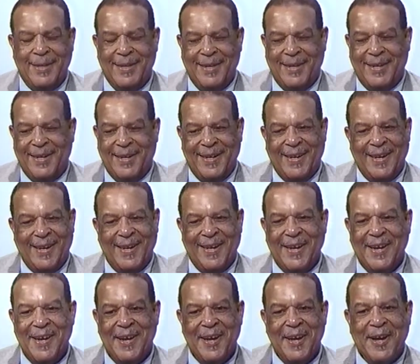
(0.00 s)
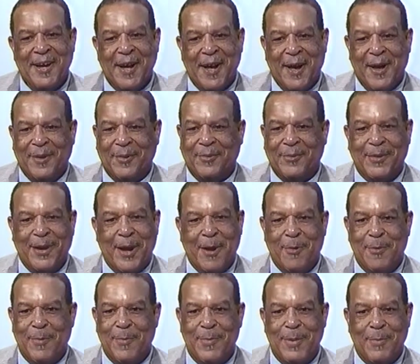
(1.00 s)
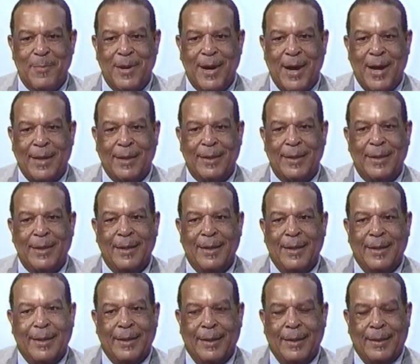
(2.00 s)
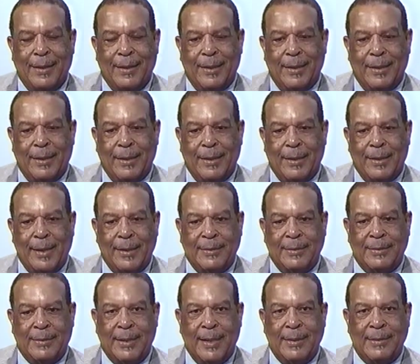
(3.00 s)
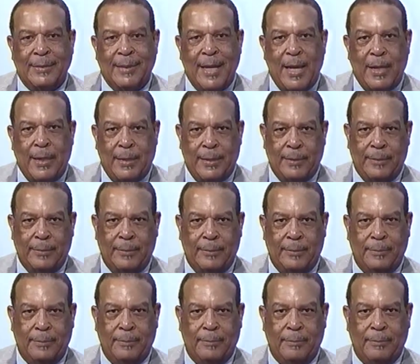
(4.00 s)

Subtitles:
I'm trying to remember. That's kind of...